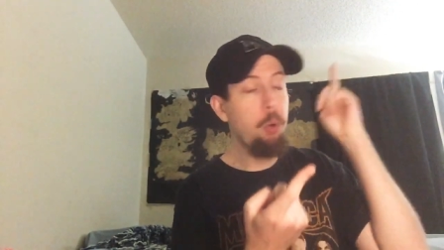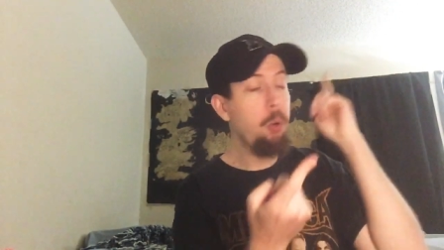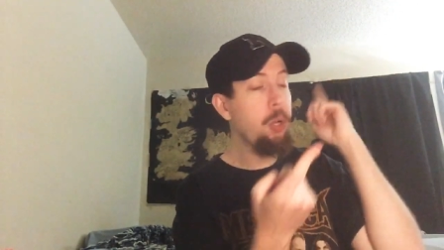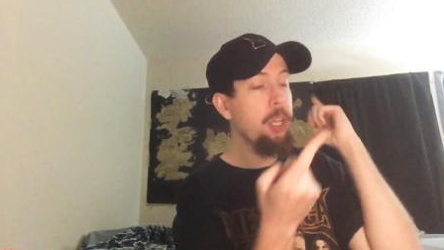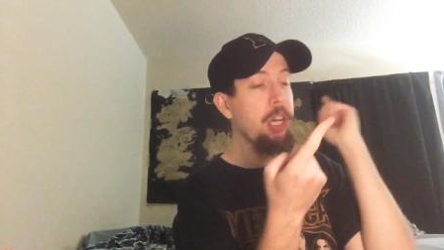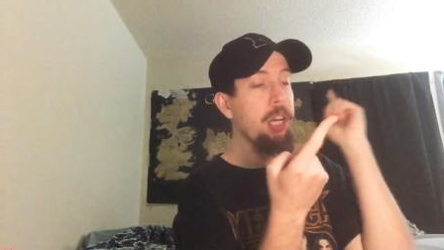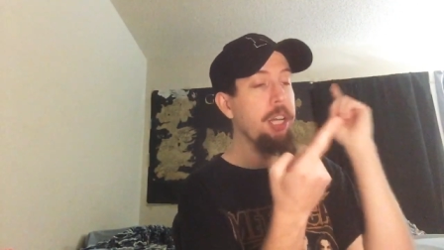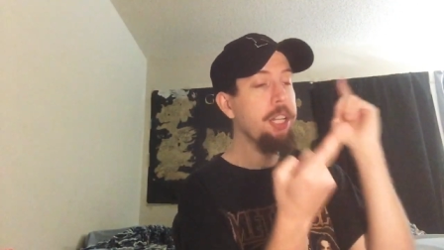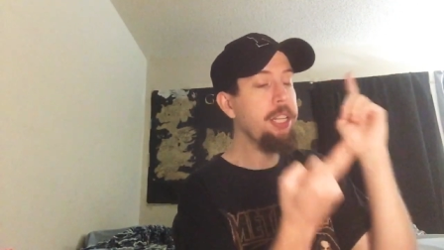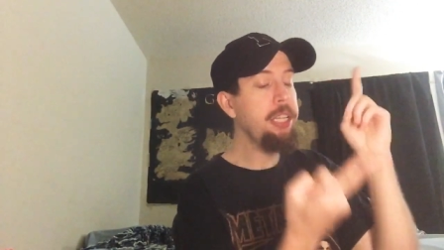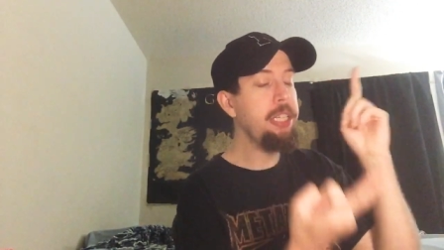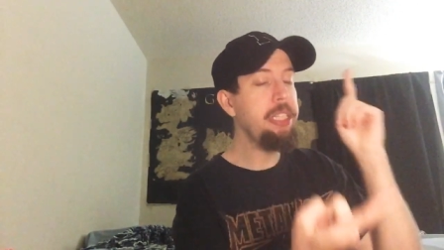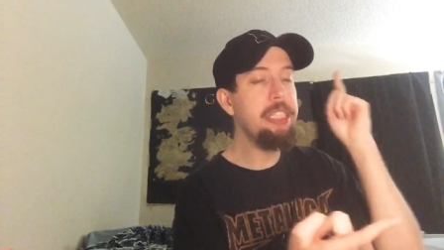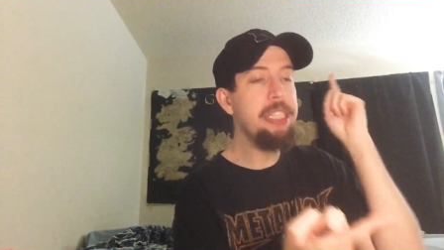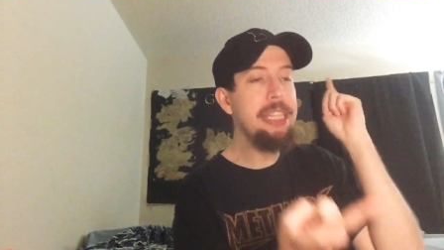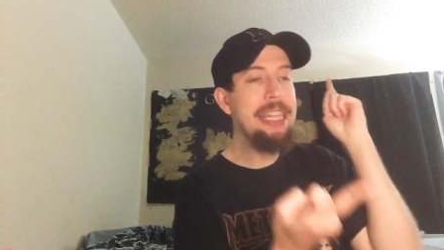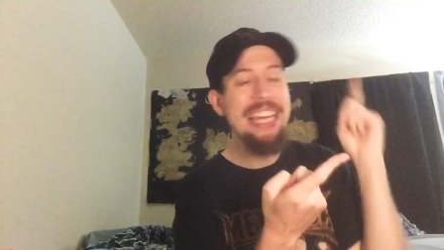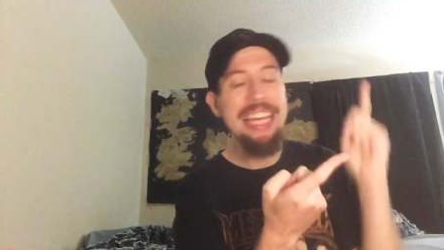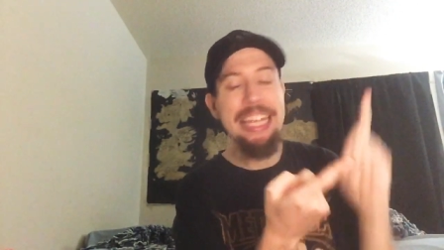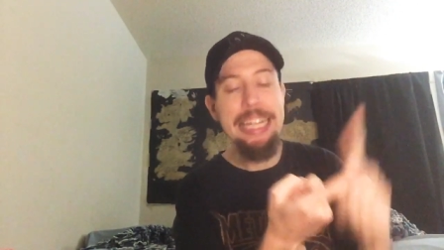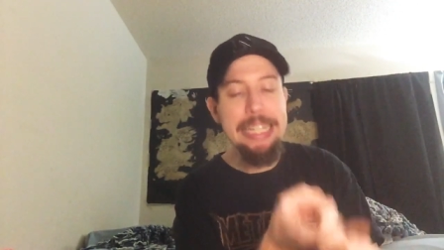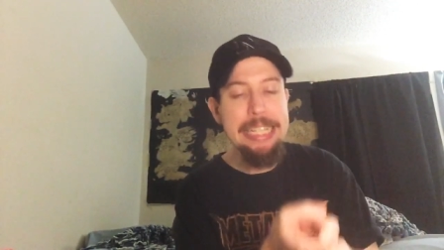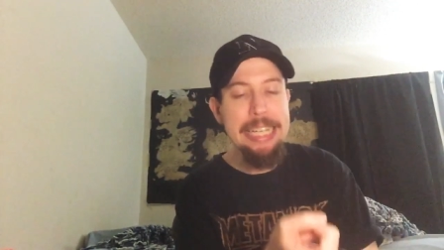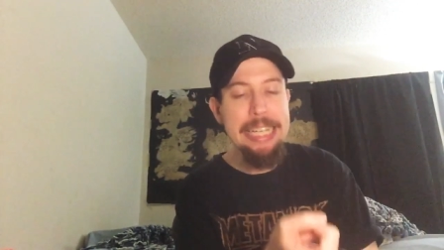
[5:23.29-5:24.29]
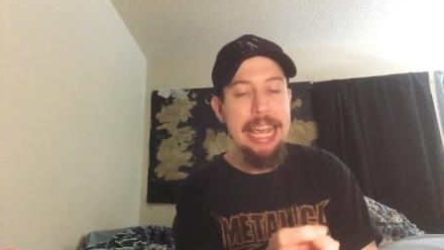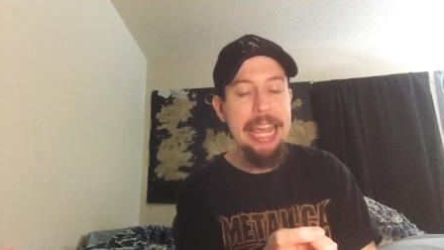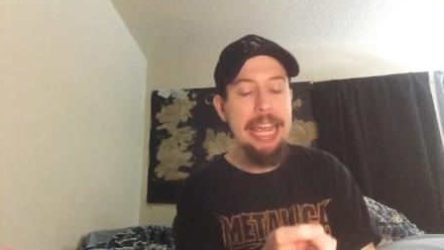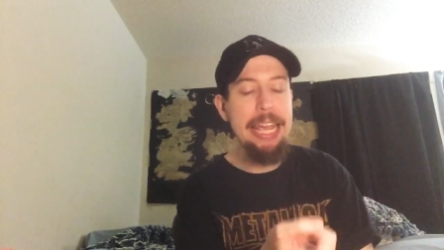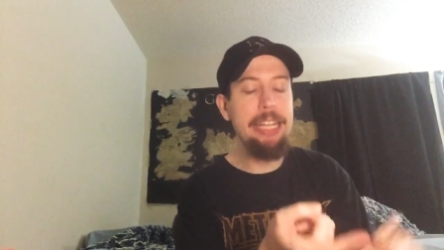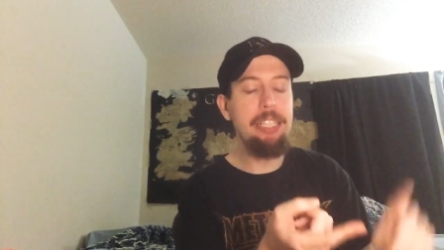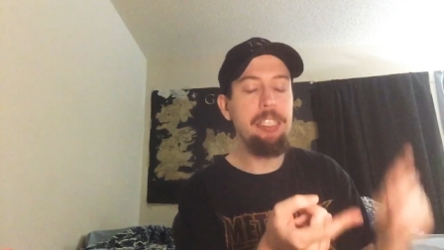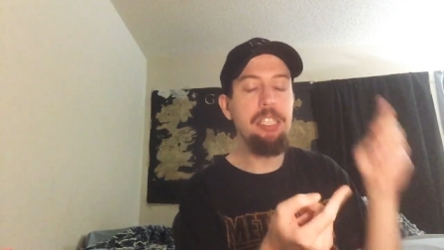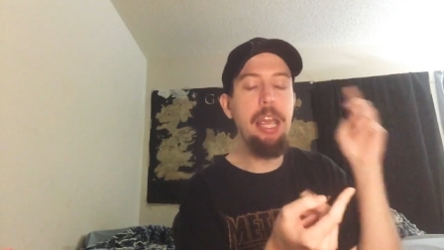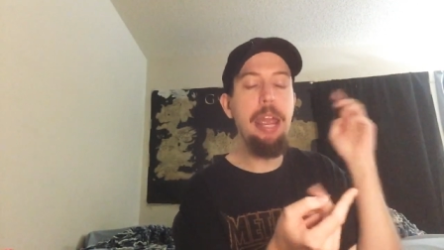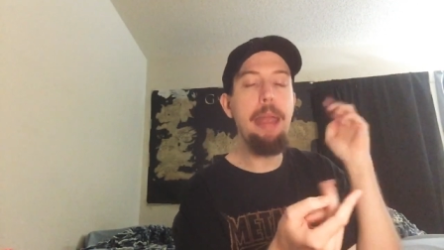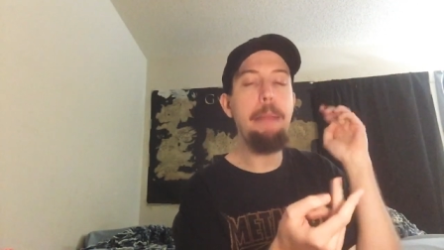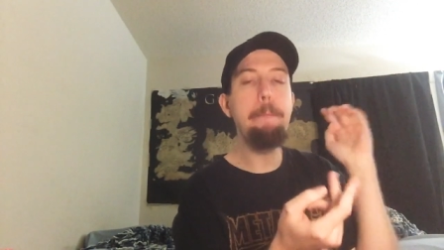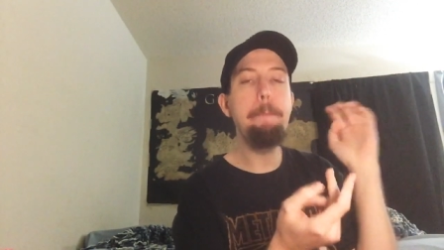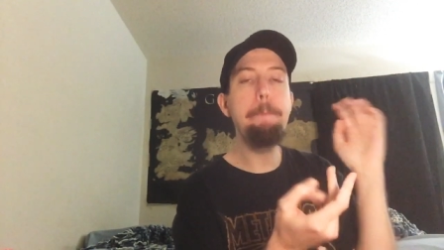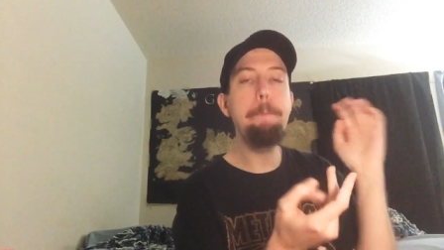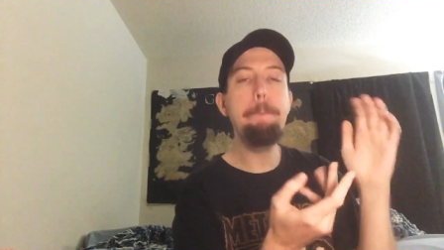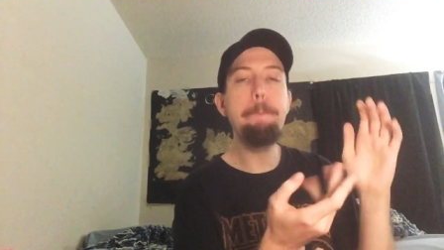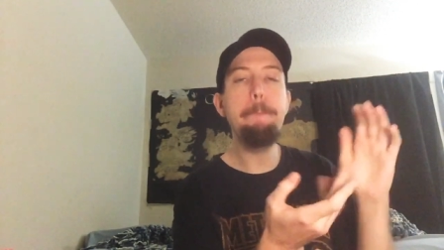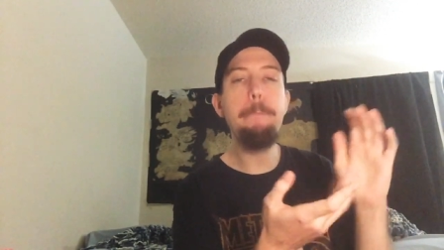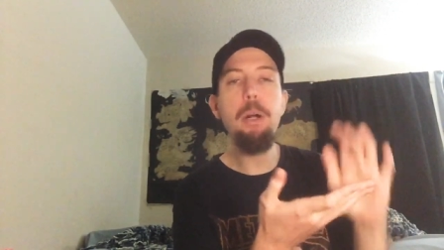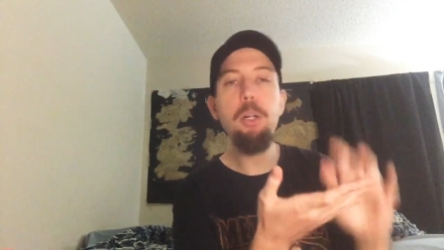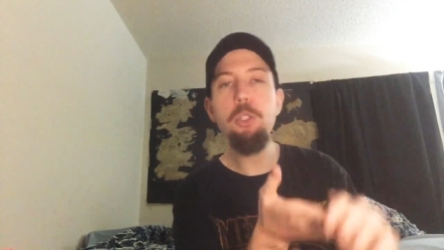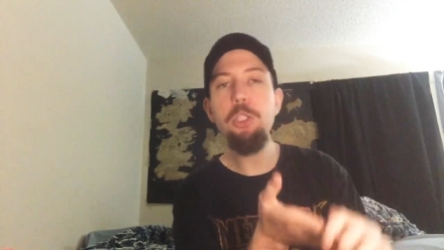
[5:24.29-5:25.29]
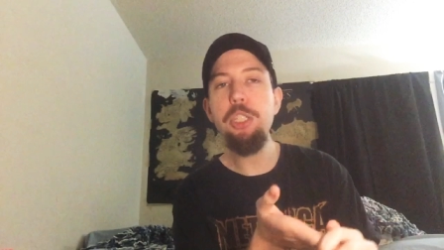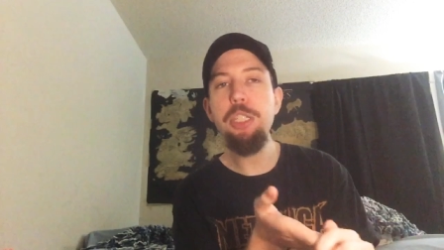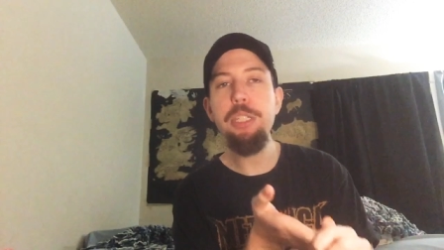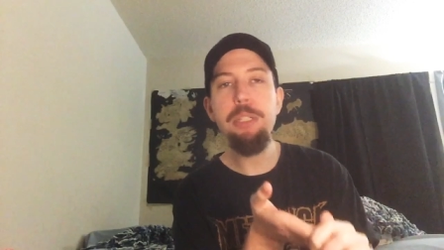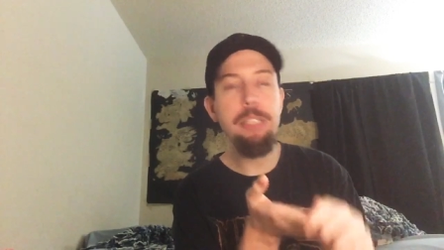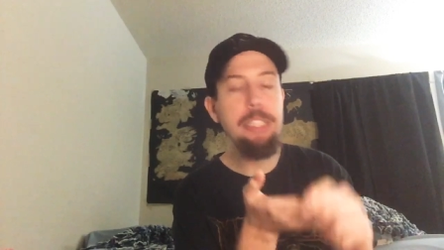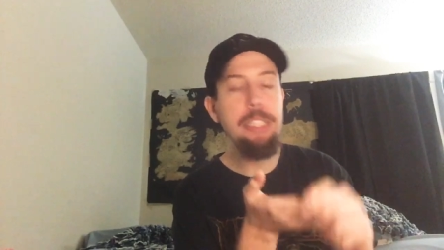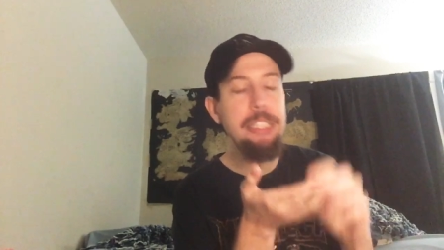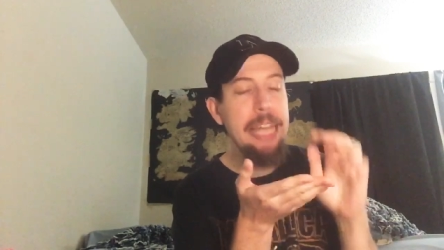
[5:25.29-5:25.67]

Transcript: with all these think tanks and multi-